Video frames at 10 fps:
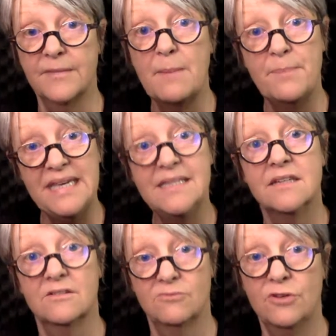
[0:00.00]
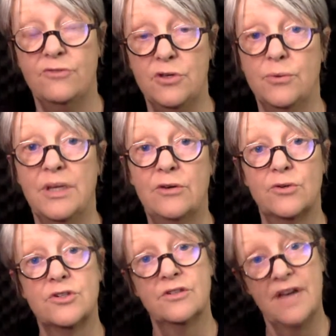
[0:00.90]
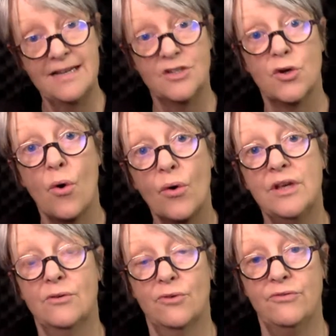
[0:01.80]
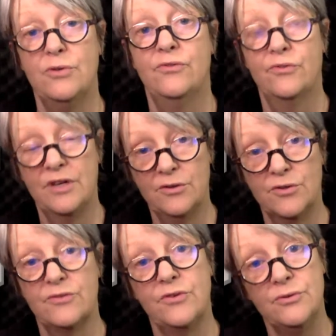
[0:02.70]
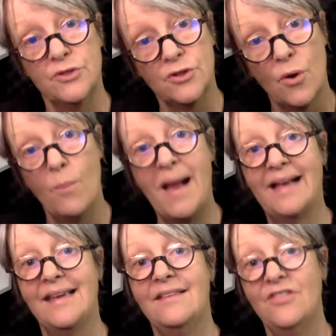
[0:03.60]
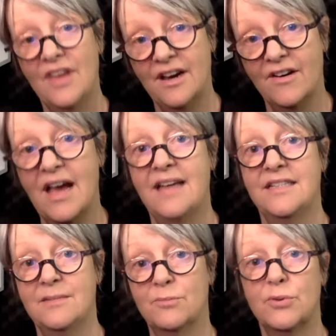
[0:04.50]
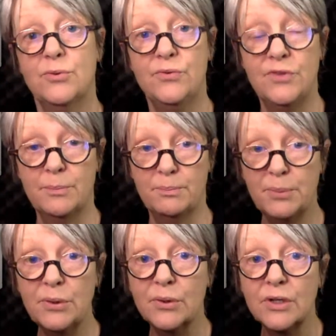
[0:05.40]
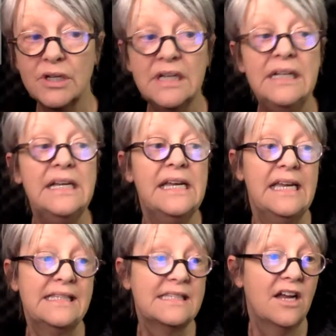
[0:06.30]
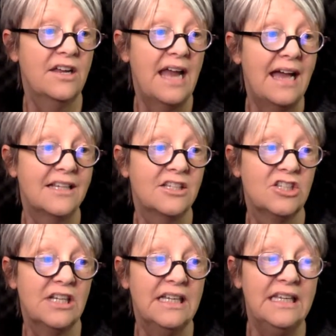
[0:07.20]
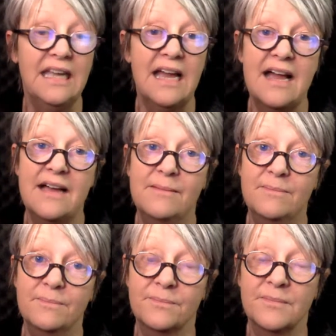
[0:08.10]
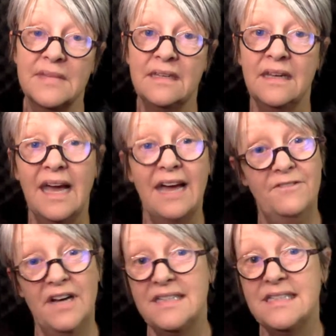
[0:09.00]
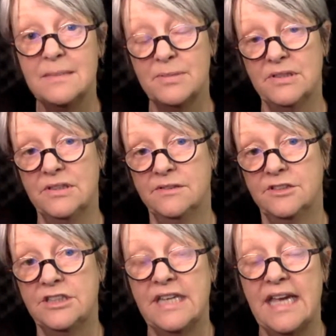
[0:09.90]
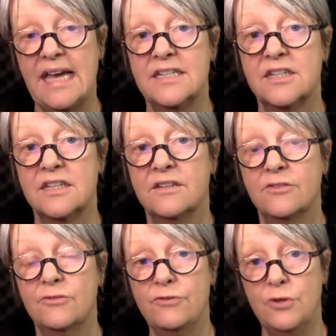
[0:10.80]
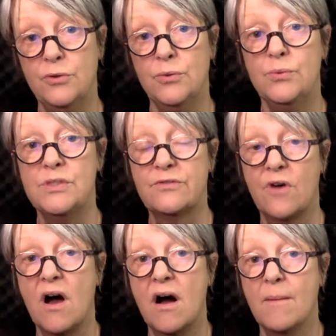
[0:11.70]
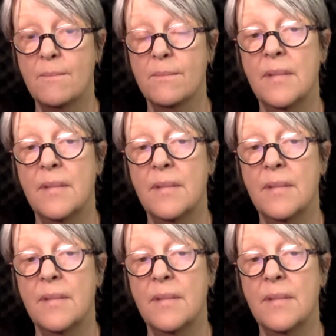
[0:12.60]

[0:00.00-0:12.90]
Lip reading: beta review, editorial review, in order for you to go back in there and improve the book. It's not actually advisable to get reviews from